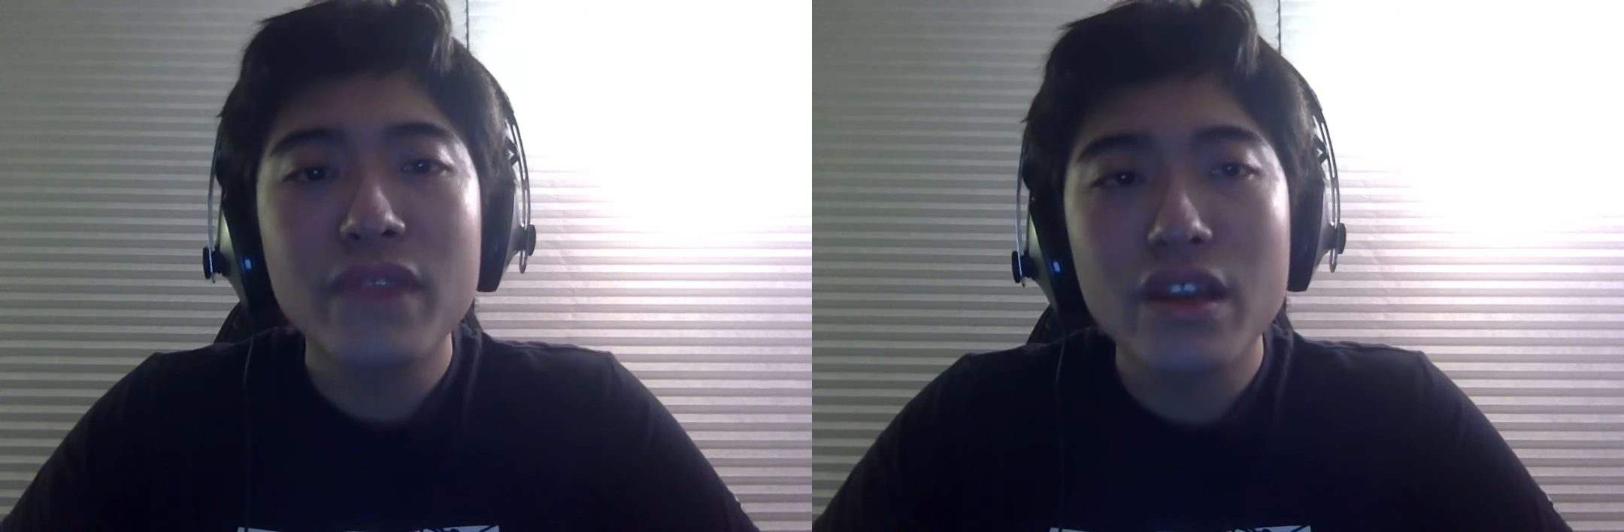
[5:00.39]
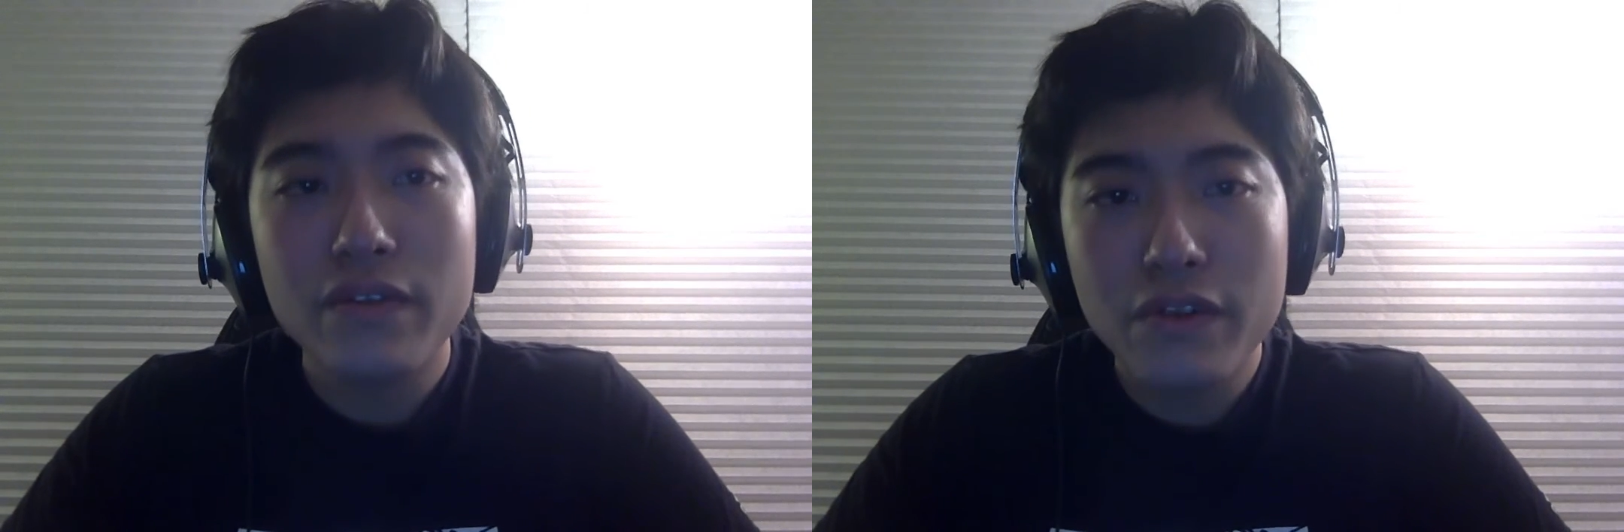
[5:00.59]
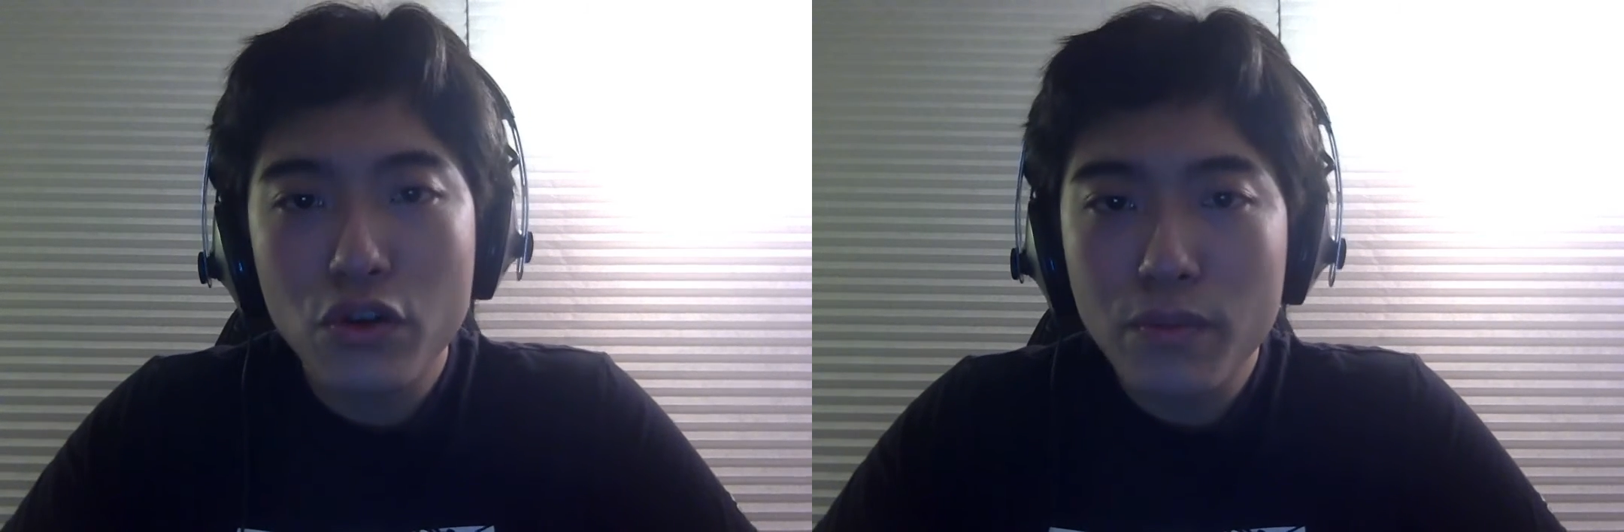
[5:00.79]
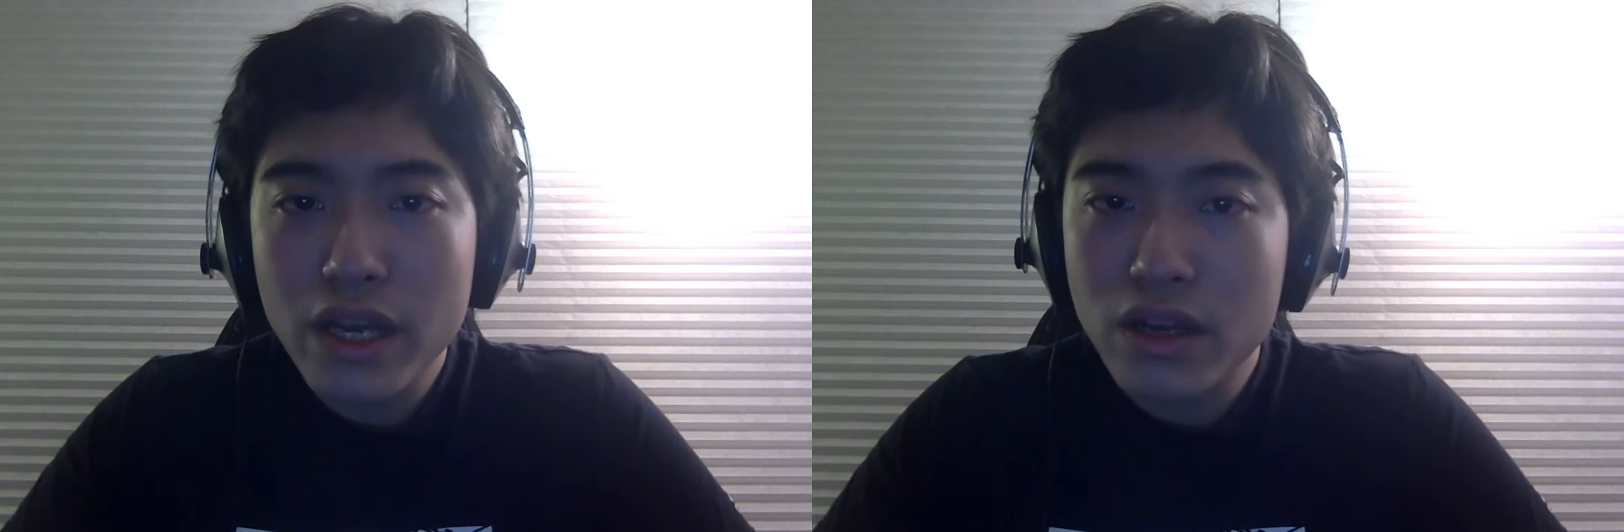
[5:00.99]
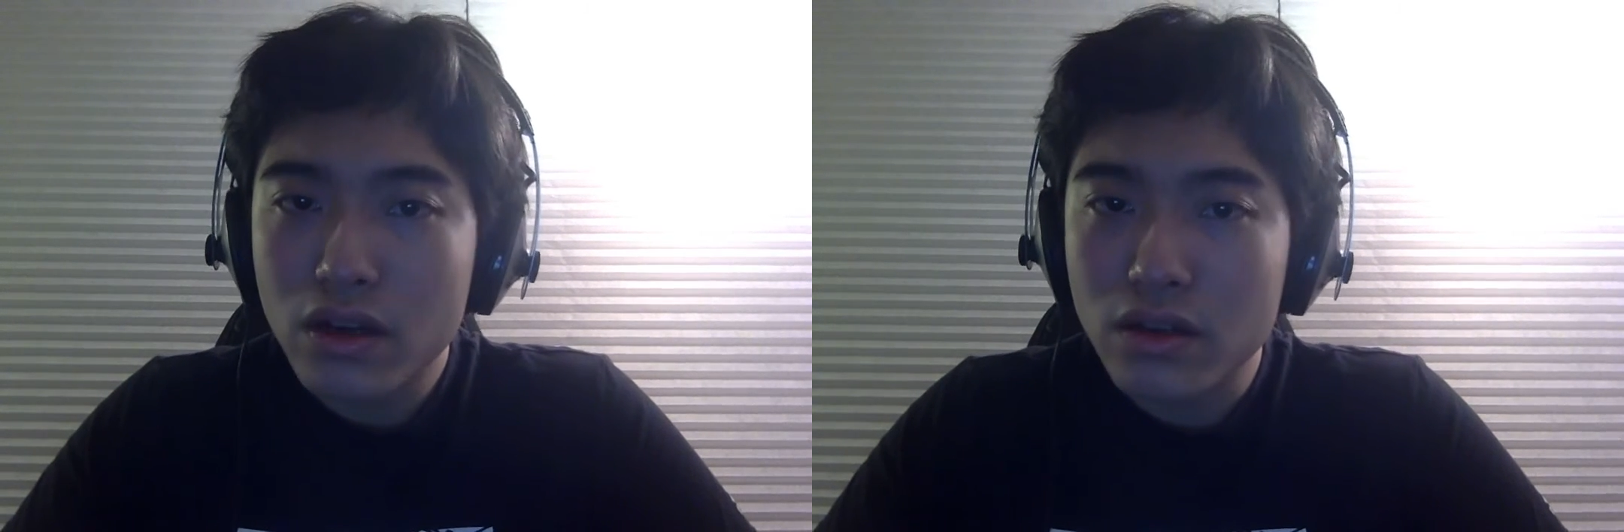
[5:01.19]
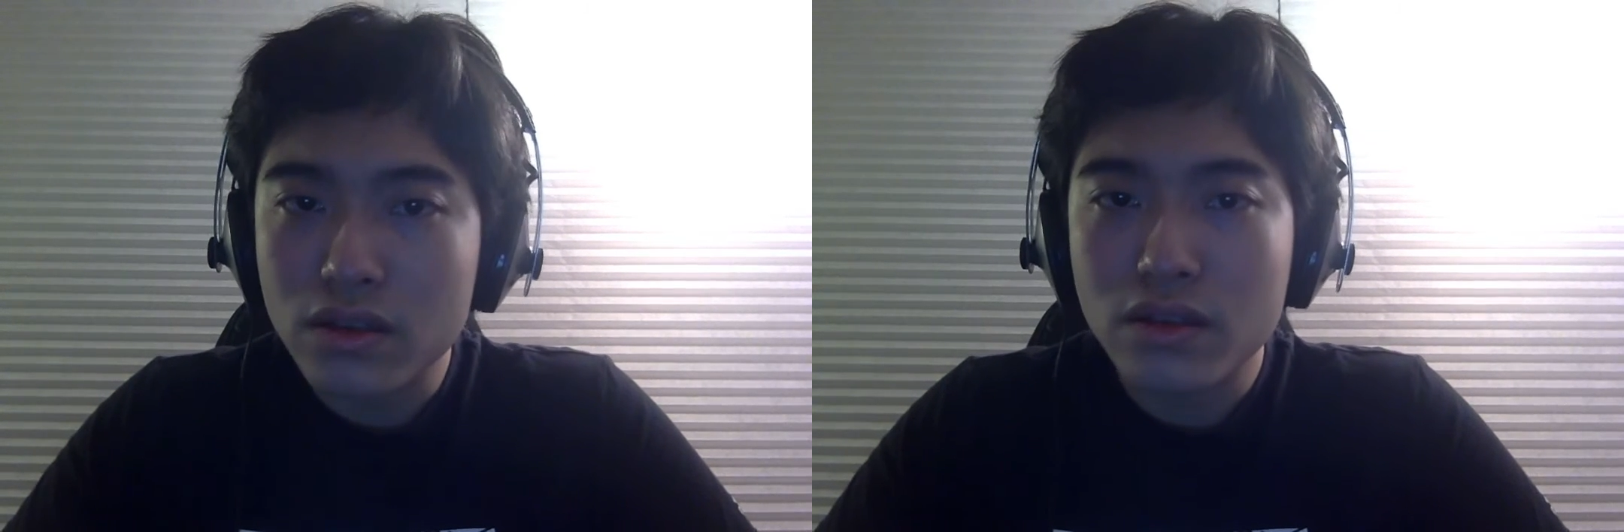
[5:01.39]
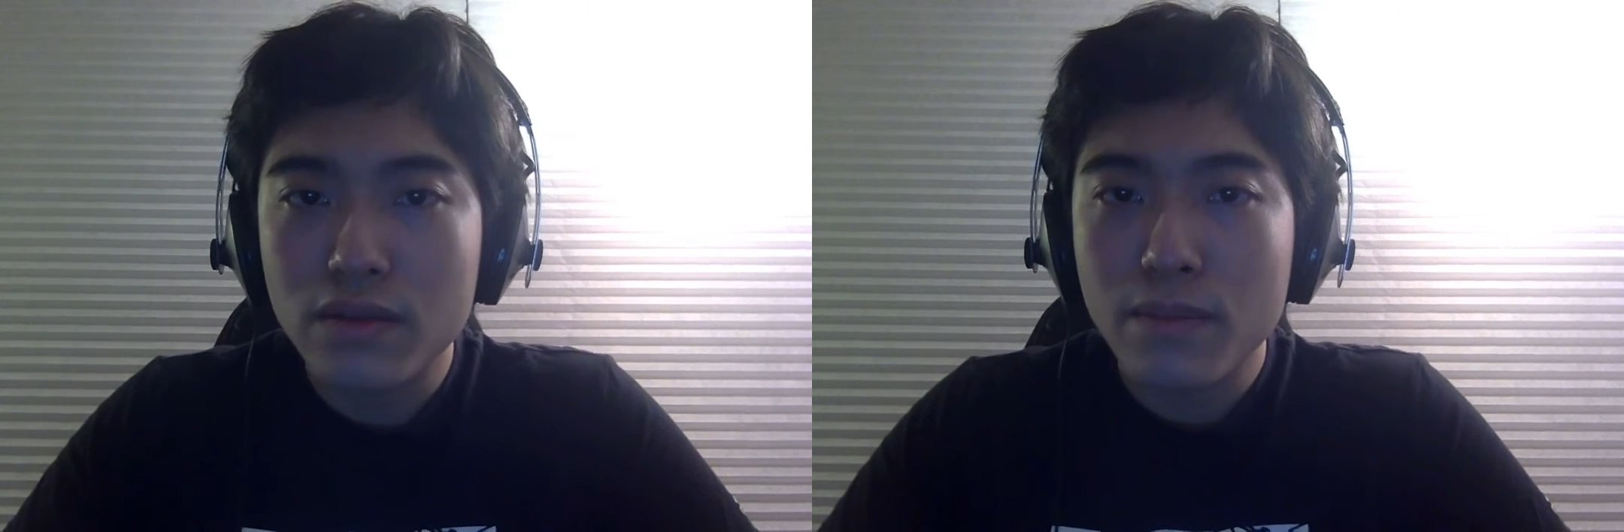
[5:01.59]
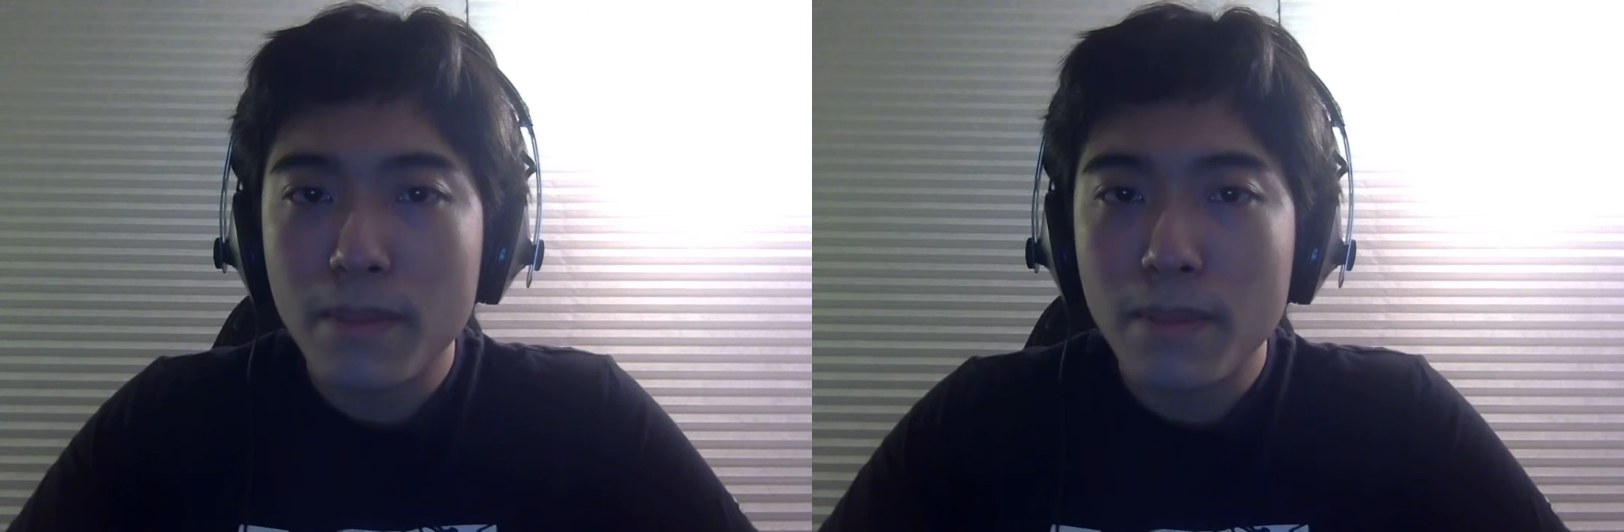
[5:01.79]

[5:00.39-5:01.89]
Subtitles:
Filmmakers